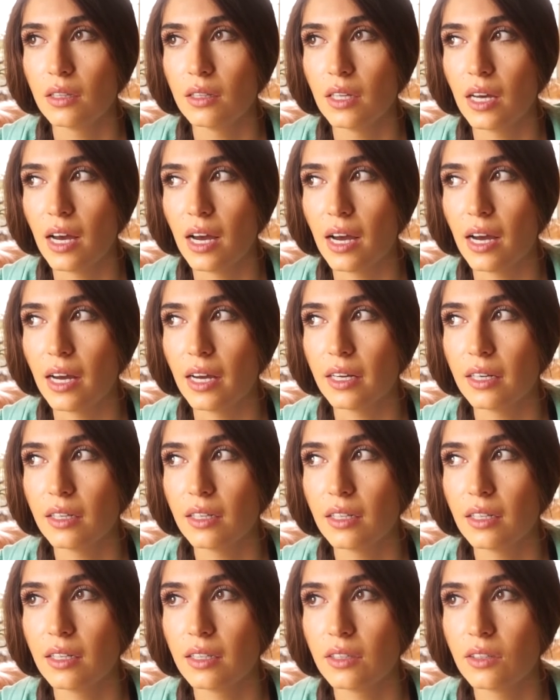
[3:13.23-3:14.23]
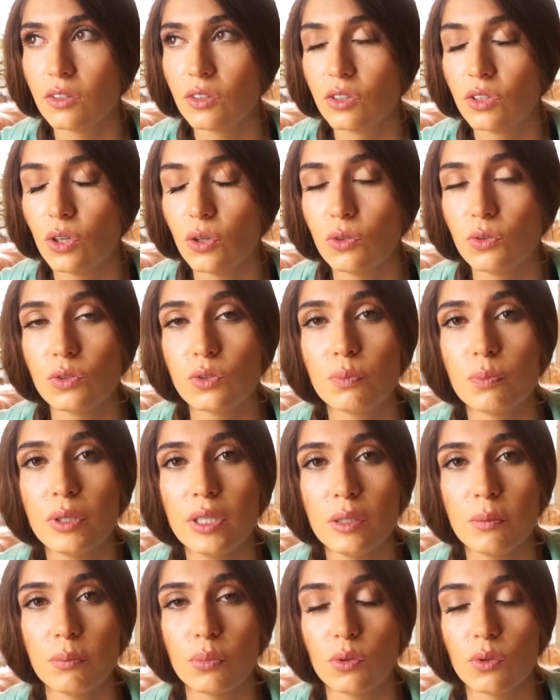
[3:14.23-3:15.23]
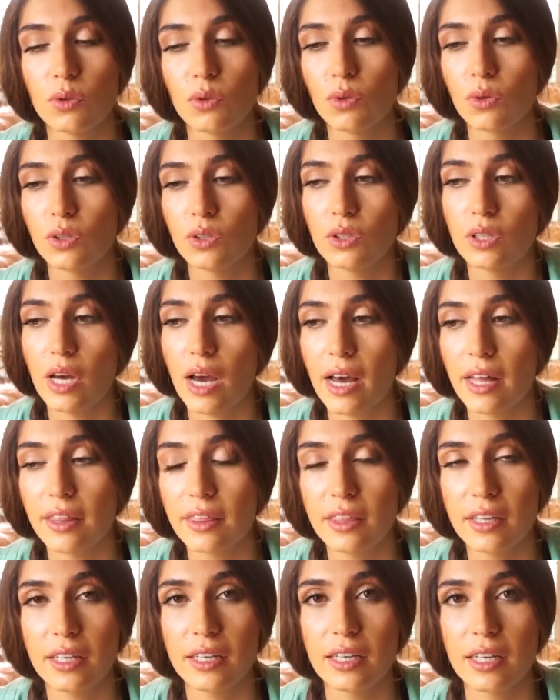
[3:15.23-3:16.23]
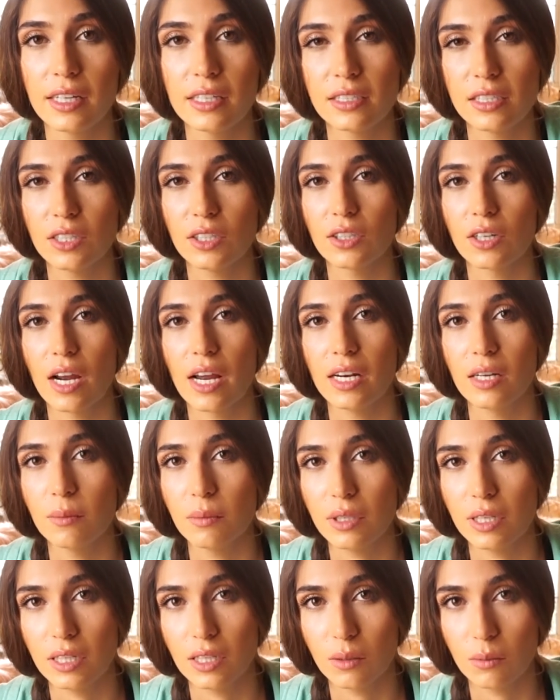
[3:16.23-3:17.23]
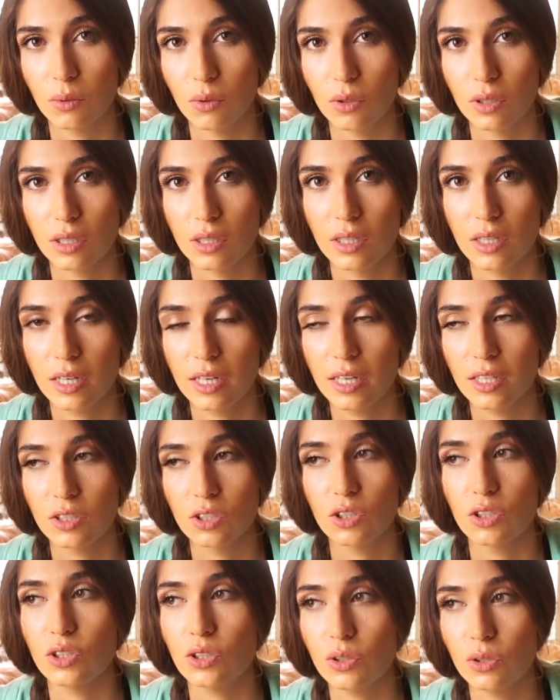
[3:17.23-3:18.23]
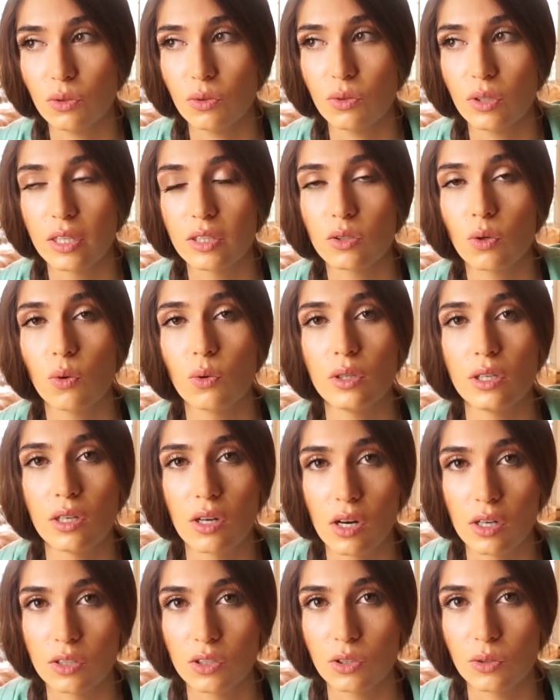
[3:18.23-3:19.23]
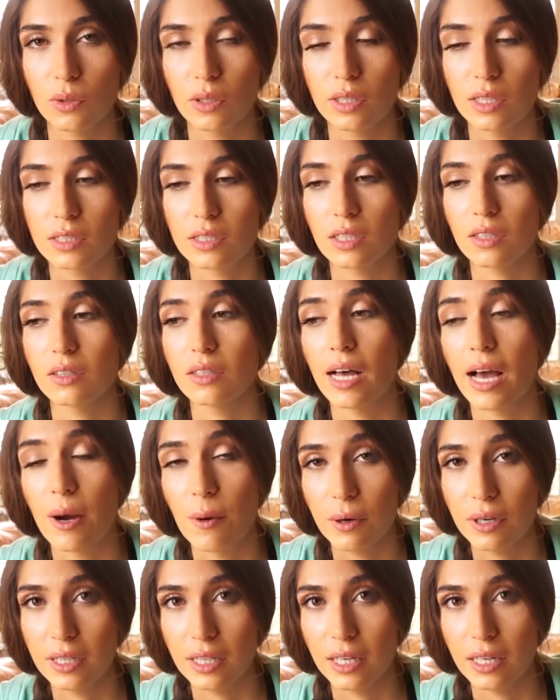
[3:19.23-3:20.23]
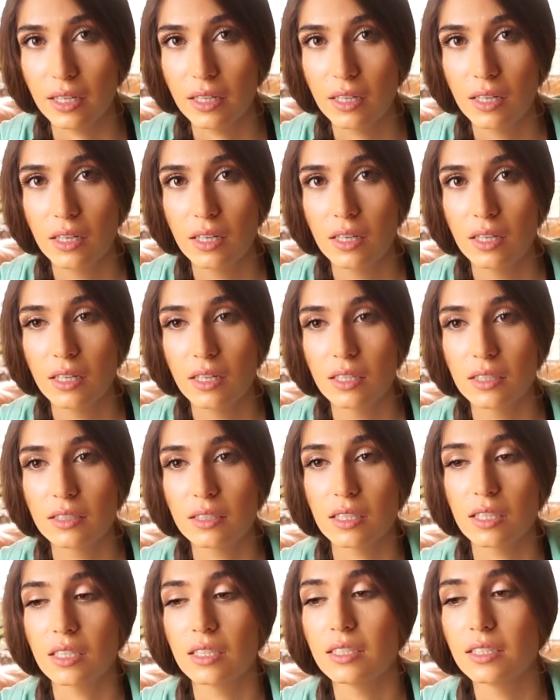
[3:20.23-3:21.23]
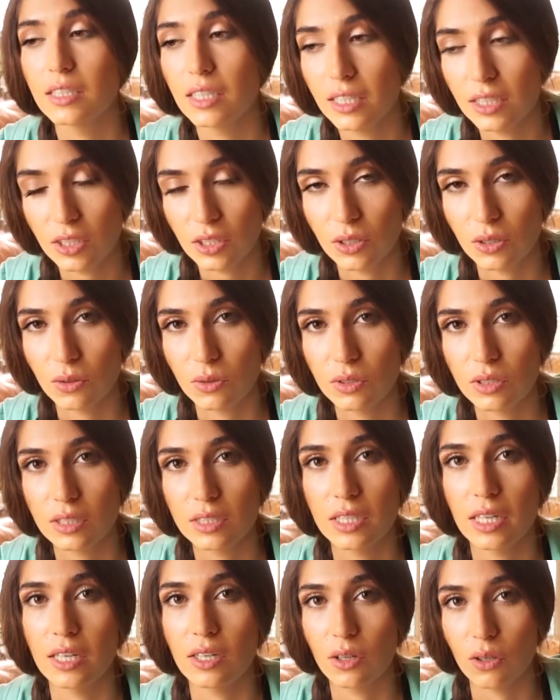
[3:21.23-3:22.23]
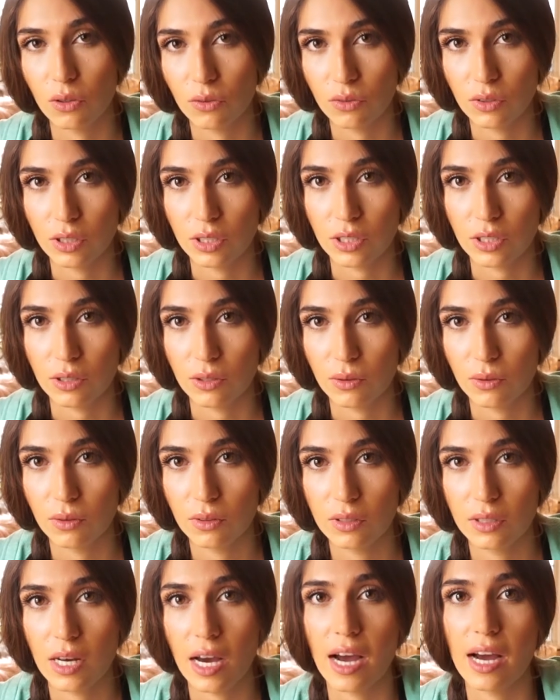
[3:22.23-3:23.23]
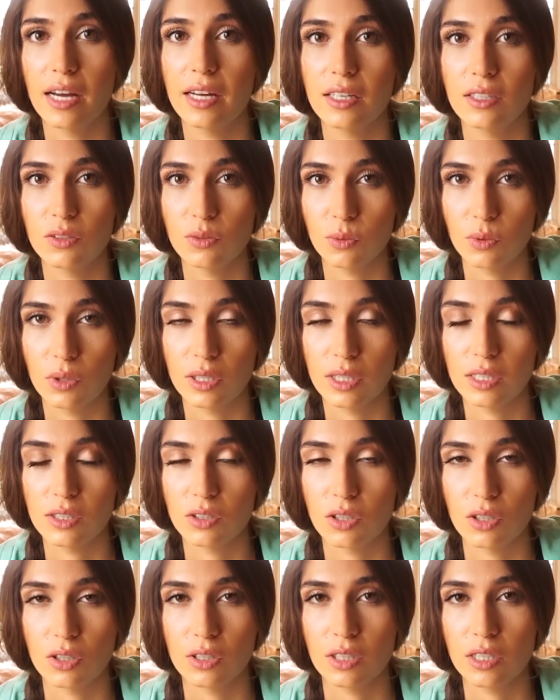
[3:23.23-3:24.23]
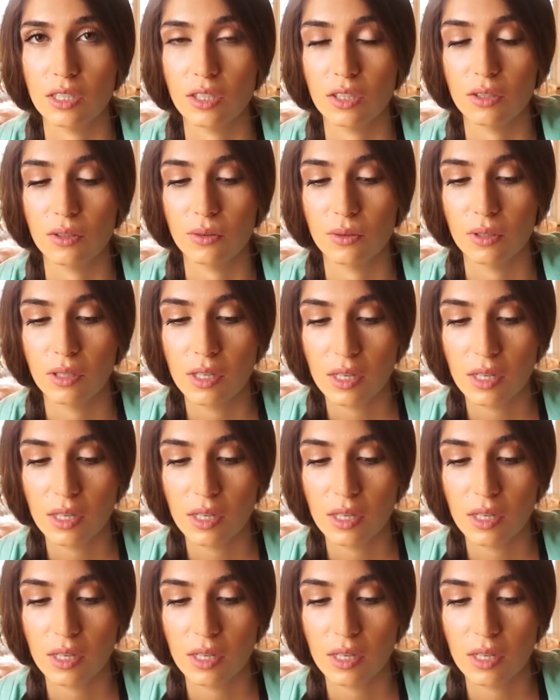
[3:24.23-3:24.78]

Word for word: that those people or that thing isn't your enemy anymore. It's you that's holding on to it, that's allowing it to continue to take over you. That is what is hurting you.